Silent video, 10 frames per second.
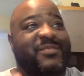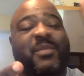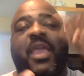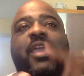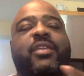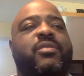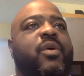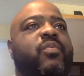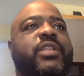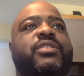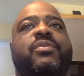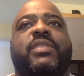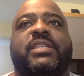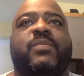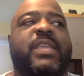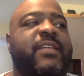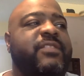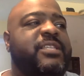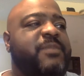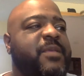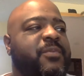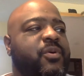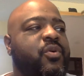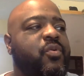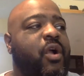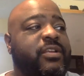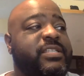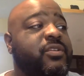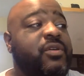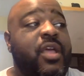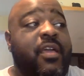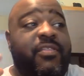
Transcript: And we do this. We give these people who are still